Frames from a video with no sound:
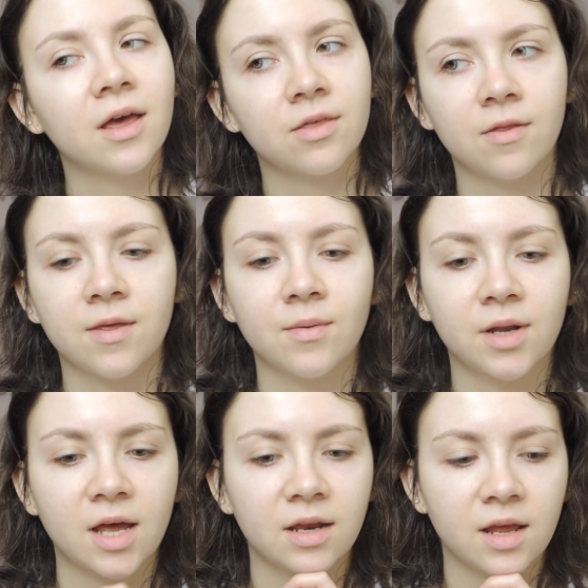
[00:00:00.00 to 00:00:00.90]
I thought that would
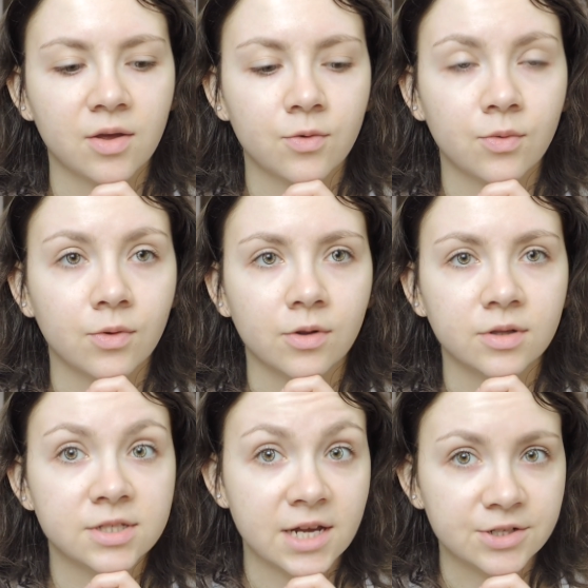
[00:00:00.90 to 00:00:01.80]
add a cool
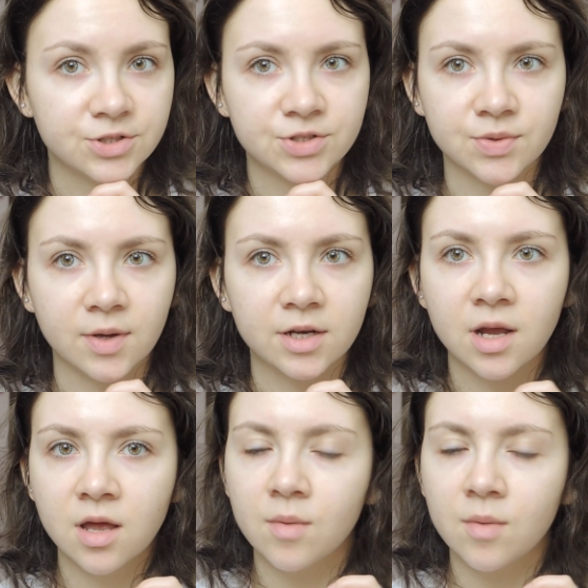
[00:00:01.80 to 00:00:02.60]
touch to it,